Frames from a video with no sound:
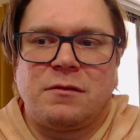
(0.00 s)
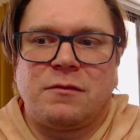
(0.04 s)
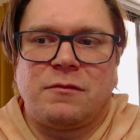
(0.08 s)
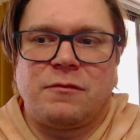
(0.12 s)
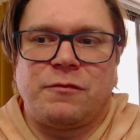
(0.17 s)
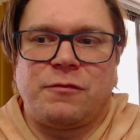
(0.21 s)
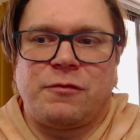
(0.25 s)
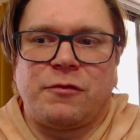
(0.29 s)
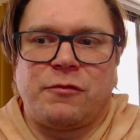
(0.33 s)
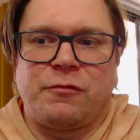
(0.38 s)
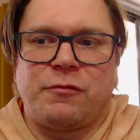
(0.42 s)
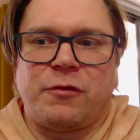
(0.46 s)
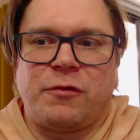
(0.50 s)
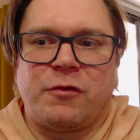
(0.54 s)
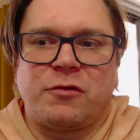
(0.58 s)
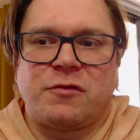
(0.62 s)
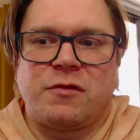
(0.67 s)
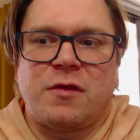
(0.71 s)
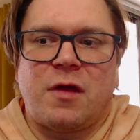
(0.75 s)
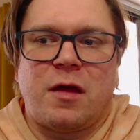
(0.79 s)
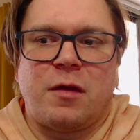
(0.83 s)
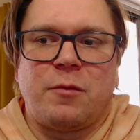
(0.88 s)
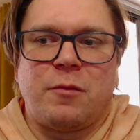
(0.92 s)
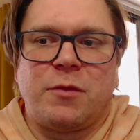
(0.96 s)
for the first
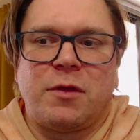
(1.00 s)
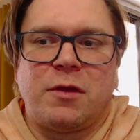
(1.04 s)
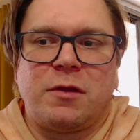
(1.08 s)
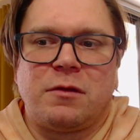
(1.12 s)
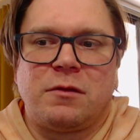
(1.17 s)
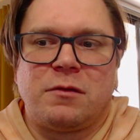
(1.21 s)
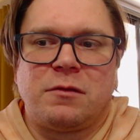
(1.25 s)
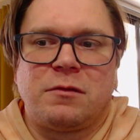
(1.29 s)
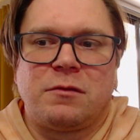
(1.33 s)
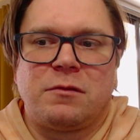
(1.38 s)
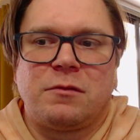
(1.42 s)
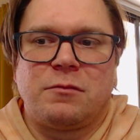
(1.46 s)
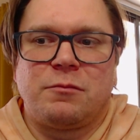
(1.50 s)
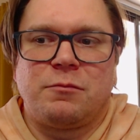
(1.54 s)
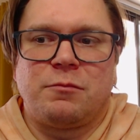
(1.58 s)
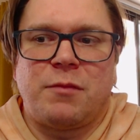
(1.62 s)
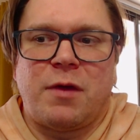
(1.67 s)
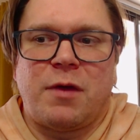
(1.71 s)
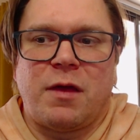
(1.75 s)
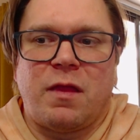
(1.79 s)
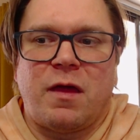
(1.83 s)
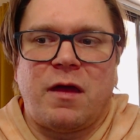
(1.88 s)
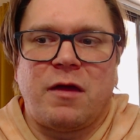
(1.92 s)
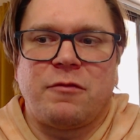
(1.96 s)
time in
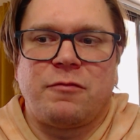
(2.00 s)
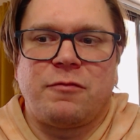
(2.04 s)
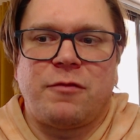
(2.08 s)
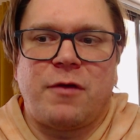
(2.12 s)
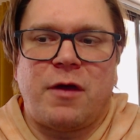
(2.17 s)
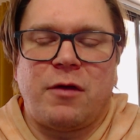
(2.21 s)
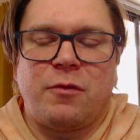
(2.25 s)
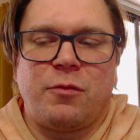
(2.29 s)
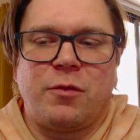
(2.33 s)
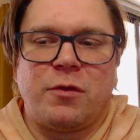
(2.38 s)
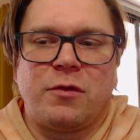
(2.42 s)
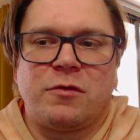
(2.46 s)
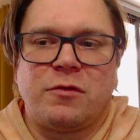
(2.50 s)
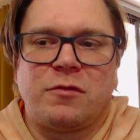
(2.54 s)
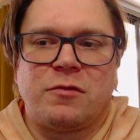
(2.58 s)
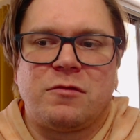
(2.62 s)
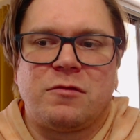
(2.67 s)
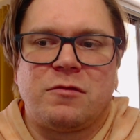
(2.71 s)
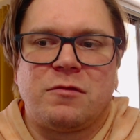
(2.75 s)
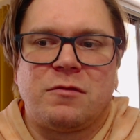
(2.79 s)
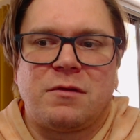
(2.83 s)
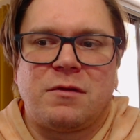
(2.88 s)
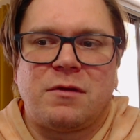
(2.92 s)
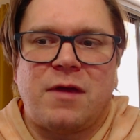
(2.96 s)
my life I
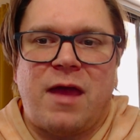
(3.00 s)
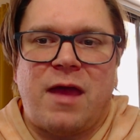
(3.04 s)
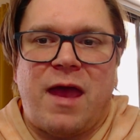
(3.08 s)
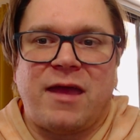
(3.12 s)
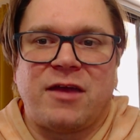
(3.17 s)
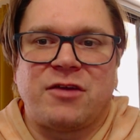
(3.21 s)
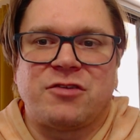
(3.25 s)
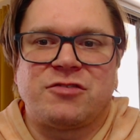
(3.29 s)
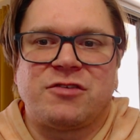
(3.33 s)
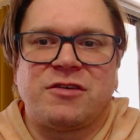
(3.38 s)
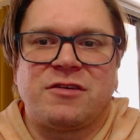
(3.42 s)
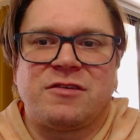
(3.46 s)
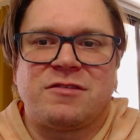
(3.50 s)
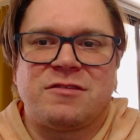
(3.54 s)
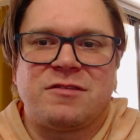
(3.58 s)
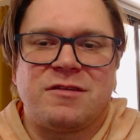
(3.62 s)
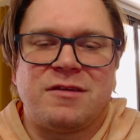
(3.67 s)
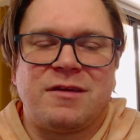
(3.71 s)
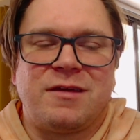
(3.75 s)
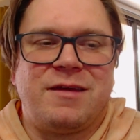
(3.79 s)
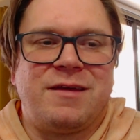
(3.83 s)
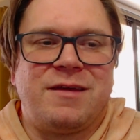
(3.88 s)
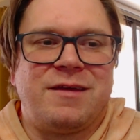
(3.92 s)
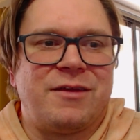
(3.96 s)
was anxious.
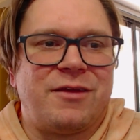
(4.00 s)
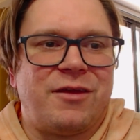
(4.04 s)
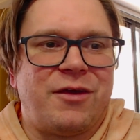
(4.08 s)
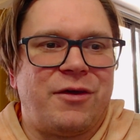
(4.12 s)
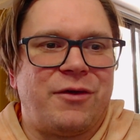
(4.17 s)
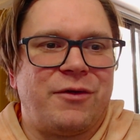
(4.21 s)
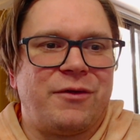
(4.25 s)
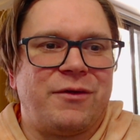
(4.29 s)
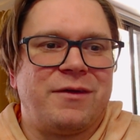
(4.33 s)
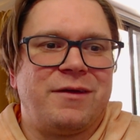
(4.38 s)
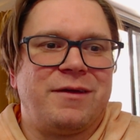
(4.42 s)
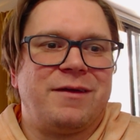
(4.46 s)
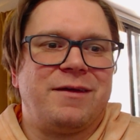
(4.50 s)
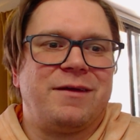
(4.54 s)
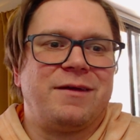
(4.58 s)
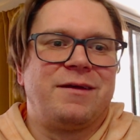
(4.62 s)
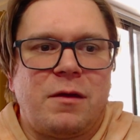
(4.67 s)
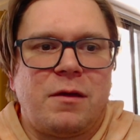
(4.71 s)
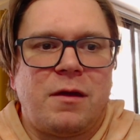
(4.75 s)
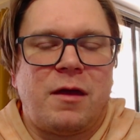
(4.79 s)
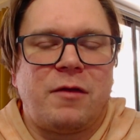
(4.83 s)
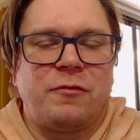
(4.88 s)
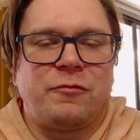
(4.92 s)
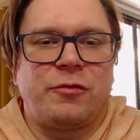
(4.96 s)
And
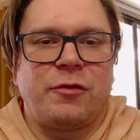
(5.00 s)
for